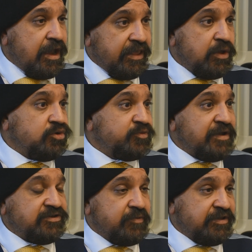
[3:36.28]
And it goes
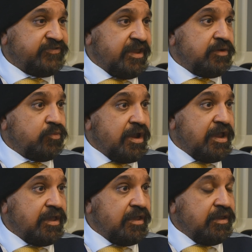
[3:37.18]
back to my saying
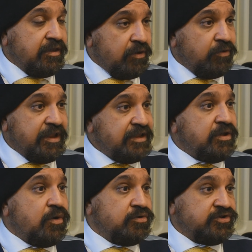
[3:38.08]
where you don't lead
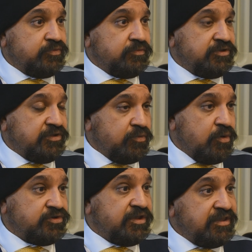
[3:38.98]
the horse to the
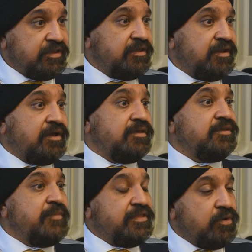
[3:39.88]
water,
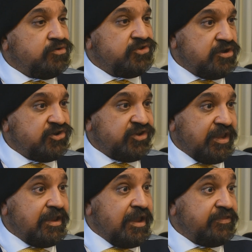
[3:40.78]
you make the horse
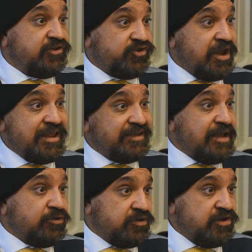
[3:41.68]
thirsty. And the trainee is
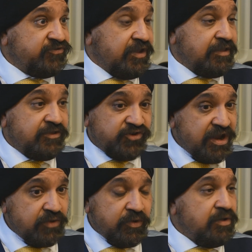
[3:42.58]
now thirsty. The
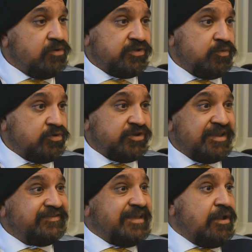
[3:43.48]
trainee will go to the water
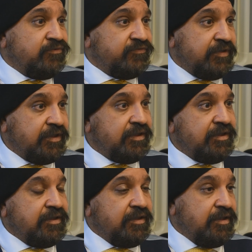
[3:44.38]
itself.
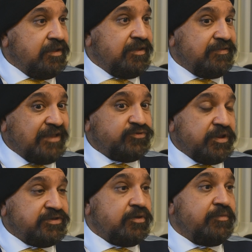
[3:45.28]
That's
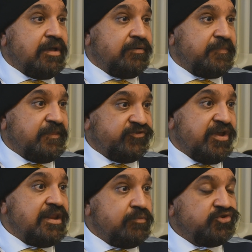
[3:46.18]
what it's all about. The
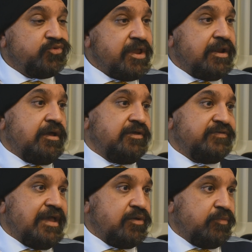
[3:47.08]
trainee must
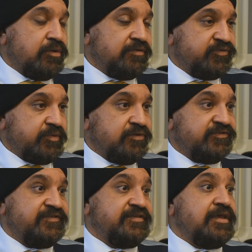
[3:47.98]
realise how important this
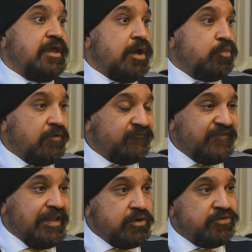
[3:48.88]
process is and what
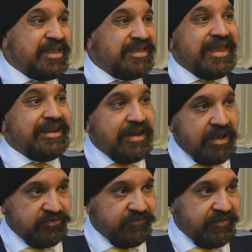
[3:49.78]
value they're gaining
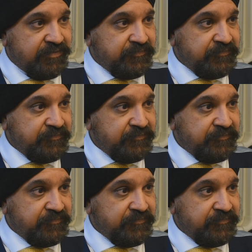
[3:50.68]
out of it,